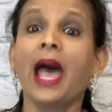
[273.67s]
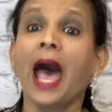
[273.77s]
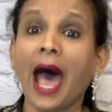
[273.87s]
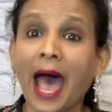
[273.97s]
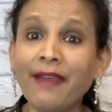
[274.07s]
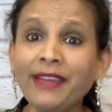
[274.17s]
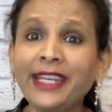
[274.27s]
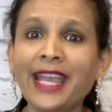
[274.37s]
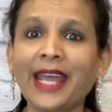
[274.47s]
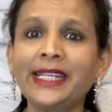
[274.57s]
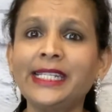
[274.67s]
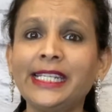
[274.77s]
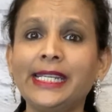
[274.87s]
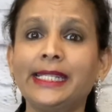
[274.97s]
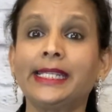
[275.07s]
Having
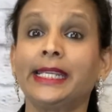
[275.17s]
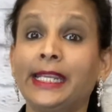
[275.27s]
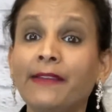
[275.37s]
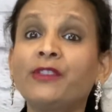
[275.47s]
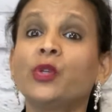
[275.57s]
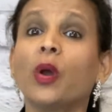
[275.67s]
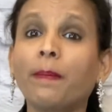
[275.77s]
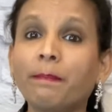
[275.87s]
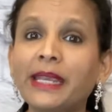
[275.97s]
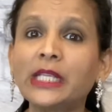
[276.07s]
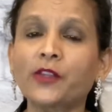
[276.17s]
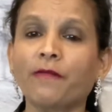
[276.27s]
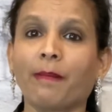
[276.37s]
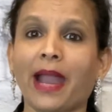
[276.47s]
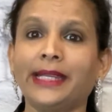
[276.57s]
guarantees gives you a peace
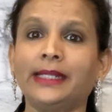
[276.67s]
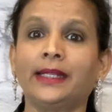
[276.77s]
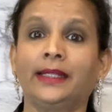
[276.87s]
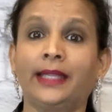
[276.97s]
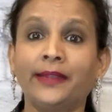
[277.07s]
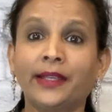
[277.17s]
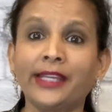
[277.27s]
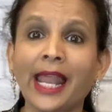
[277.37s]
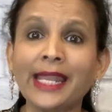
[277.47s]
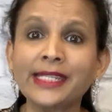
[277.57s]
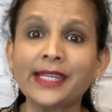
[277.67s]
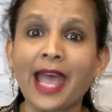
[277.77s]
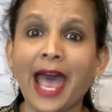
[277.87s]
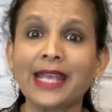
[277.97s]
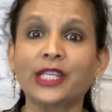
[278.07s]
of mind that the realtor
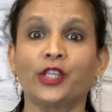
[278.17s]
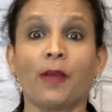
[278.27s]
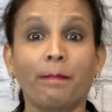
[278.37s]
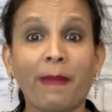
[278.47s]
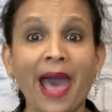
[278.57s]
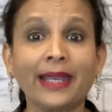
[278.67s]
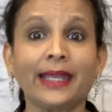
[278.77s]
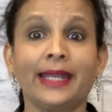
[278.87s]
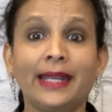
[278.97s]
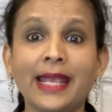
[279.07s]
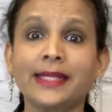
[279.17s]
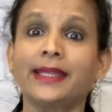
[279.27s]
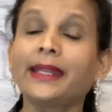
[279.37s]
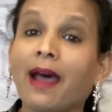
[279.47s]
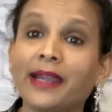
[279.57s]
has your back in less
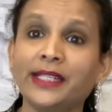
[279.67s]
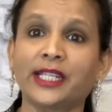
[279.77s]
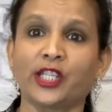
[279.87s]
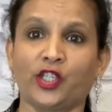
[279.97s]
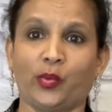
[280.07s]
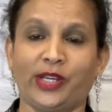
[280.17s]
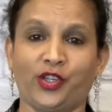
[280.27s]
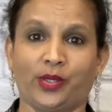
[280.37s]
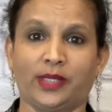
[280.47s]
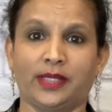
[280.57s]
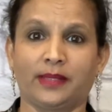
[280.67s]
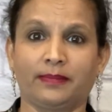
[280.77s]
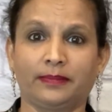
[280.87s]
than idle situations.